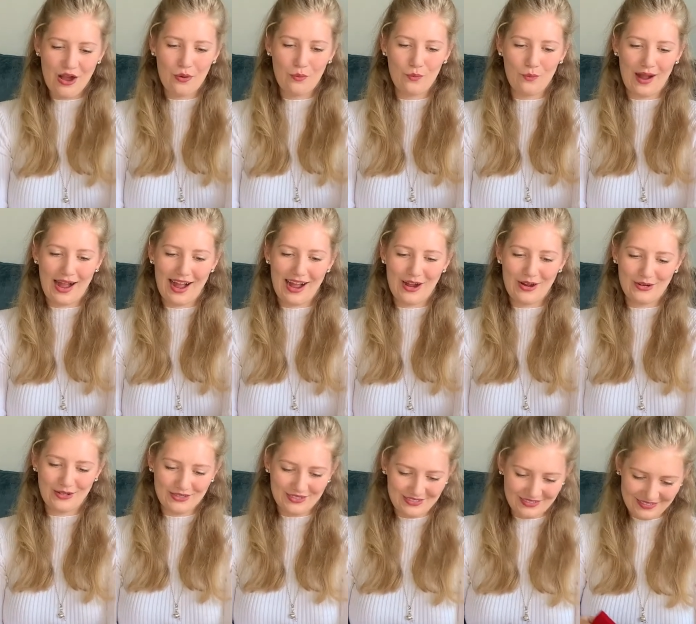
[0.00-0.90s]

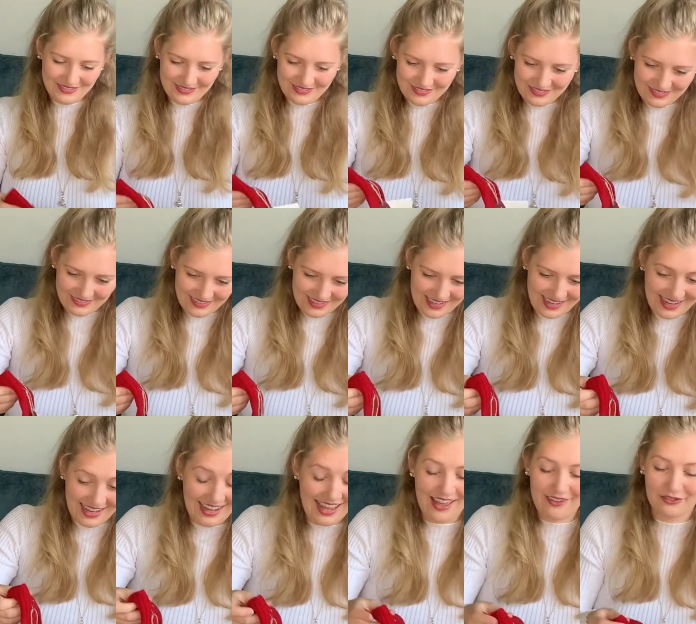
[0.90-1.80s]
Wow.
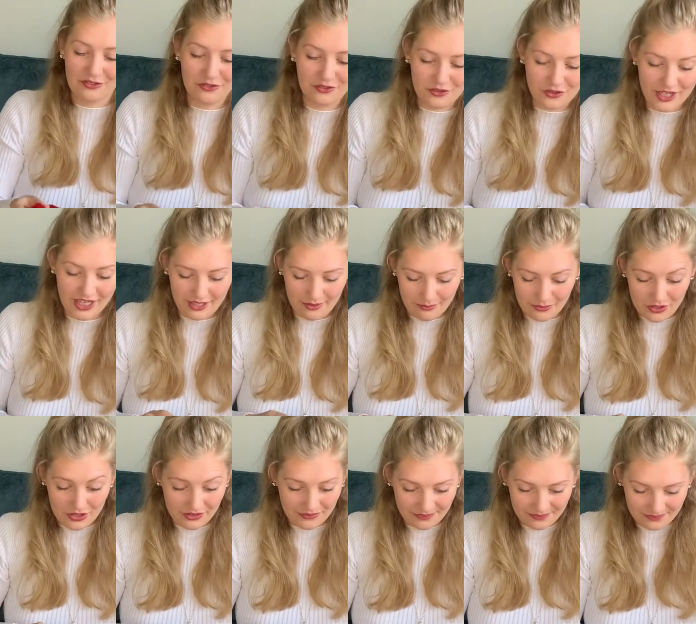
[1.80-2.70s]
I have to try them
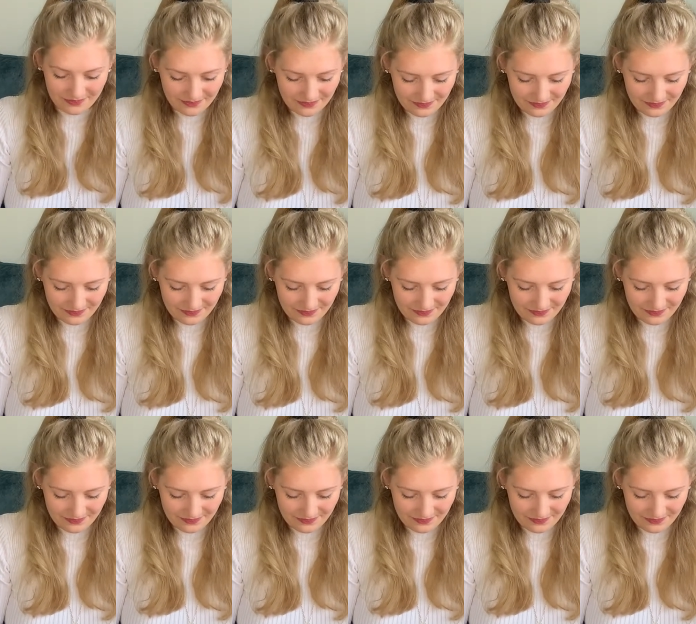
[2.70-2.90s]
on.